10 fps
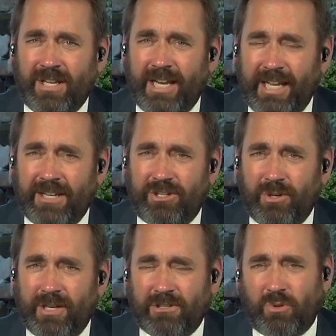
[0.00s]
getting
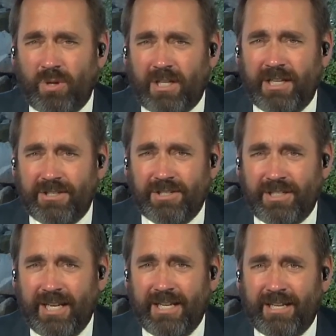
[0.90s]
into it as quickly as it
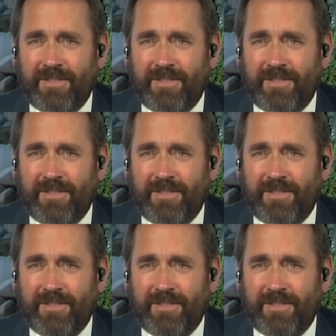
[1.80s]
did.